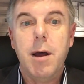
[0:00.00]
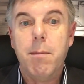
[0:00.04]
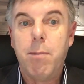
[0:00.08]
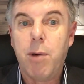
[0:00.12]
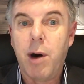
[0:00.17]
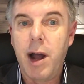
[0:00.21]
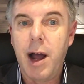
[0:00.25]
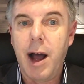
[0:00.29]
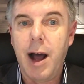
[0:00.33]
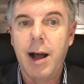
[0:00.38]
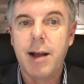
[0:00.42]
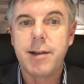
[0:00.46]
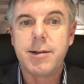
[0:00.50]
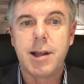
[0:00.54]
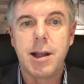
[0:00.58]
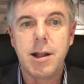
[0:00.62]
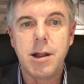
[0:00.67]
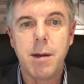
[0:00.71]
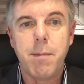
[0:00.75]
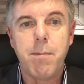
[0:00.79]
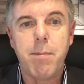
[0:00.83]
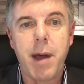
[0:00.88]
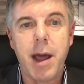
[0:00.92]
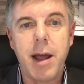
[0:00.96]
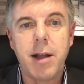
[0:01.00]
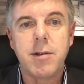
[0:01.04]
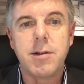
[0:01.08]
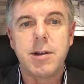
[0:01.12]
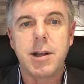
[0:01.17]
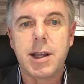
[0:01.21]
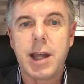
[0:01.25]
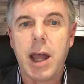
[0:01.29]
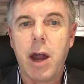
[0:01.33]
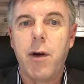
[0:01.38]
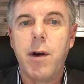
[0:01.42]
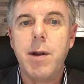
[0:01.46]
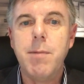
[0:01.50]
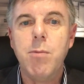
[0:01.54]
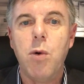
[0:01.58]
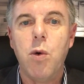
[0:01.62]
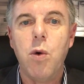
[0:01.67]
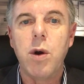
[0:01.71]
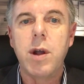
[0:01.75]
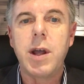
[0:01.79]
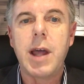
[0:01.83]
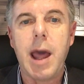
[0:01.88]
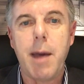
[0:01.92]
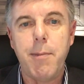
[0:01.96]
by asking the banks to carry
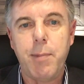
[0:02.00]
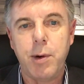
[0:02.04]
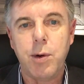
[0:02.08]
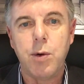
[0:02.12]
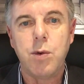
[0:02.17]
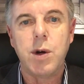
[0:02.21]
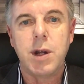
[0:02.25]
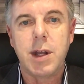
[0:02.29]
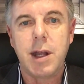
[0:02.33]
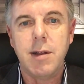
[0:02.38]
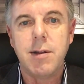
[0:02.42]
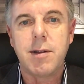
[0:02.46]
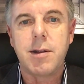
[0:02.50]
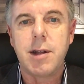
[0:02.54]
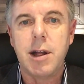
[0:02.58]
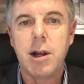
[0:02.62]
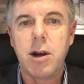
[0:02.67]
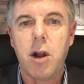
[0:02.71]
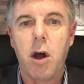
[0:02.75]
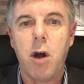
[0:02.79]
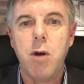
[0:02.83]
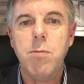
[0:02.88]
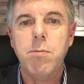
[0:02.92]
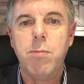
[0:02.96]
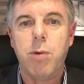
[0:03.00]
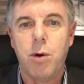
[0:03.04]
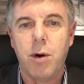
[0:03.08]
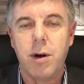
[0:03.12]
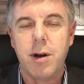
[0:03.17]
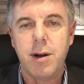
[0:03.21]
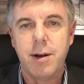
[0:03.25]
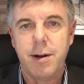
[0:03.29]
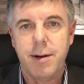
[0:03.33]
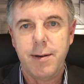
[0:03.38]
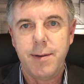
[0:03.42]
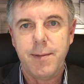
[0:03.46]
more capital against their loan book?